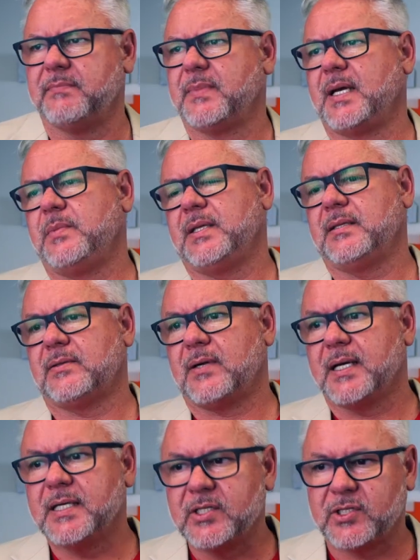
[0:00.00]
Maybe there
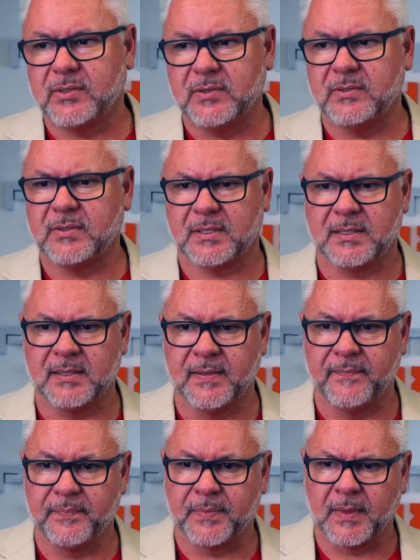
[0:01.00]
are issues
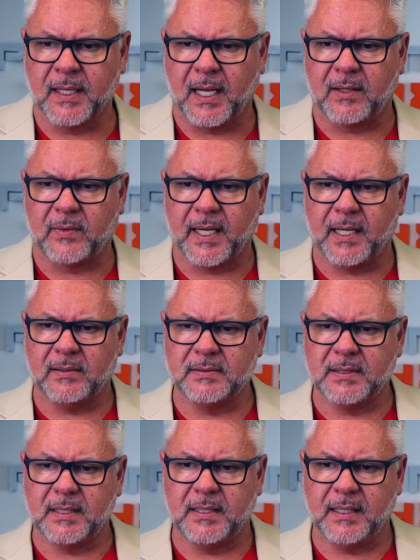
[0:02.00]

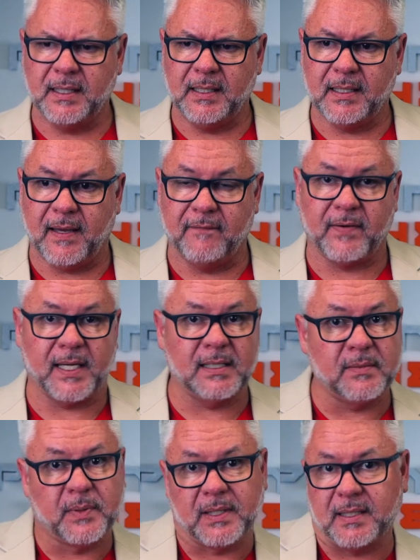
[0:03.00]
around the
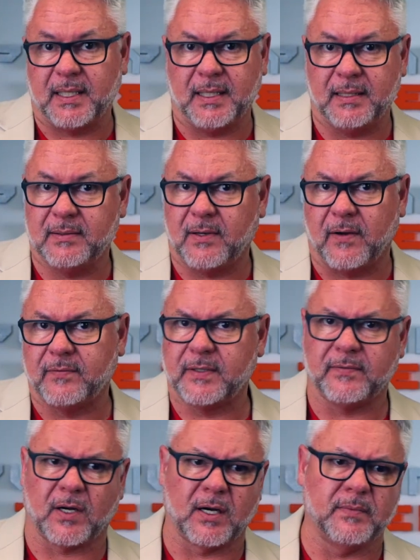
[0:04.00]
availability of
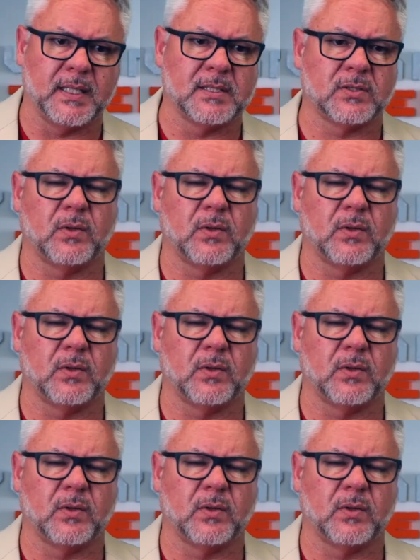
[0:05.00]
environments,